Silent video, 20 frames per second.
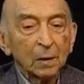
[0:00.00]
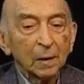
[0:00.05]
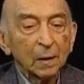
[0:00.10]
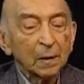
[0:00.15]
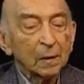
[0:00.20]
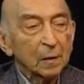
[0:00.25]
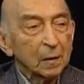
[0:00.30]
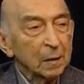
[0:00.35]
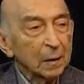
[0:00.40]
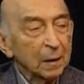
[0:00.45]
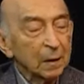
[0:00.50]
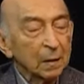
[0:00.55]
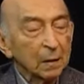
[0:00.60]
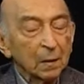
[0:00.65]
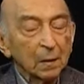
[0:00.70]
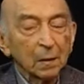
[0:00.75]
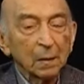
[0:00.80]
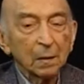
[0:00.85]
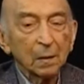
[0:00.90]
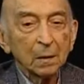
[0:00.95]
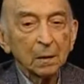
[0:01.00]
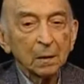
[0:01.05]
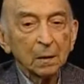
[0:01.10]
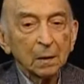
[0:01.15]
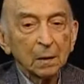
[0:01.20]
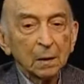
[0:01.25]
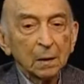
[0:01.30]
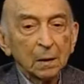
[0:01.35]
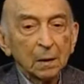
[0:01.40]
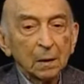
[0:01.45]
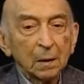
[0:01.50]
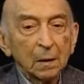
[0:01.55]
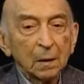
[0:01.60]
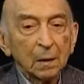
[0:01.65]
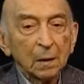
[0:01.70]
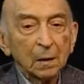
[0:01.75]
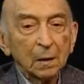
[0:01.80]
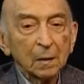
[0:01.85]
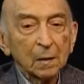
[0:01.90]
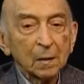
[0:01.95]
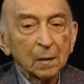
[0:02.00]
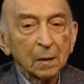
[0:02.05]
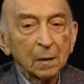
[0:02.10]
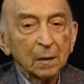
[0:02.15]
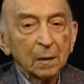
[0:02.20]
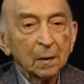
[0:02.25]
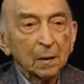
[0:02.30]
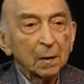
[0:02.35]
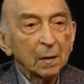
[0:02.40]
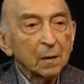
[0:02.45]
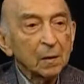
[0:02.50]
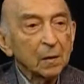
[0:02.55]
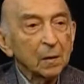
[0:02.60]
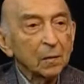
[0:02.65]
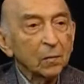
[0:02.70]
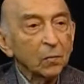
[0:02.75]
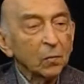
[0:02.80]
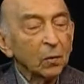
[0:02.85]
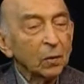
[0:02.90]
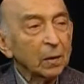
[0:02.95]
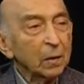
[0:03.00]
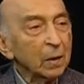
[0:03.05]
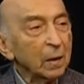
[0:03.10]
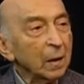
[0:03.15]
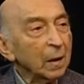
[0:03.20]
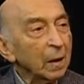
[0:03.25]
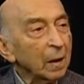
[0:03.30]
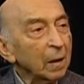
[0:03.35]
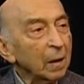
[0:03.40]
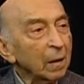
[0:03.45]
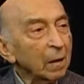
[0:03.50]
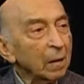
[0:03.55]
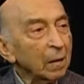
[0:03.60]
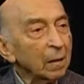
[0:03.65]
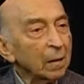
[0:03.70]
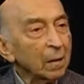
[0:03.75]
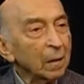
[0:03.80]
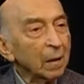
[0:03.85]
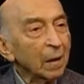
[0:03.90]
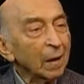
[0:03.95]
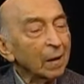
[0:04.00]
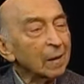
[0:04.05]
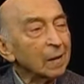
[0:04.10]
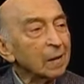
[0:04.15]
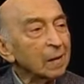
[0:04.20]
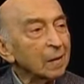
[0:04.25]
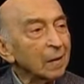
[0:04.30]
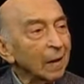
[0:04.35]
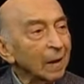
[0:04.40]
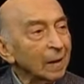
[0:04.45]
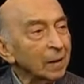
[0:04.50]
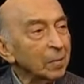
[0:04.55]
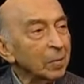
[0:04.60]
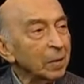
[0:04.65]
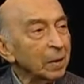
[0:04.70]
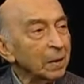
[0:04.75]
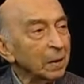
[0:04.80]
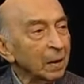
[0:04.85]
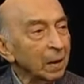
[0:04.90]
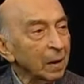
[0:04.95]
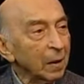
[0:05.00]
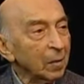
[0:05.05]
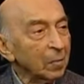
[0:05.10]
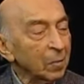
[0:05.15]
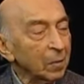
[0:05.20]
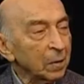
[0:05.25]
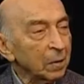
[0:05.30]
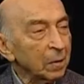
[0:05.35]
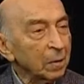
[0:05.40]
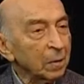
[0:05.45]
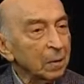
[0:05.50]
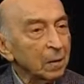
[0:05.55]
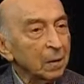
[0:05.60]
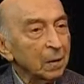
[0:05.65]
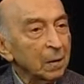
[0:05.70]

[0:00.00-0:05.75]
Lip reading: I said is that the reason why AI has not been able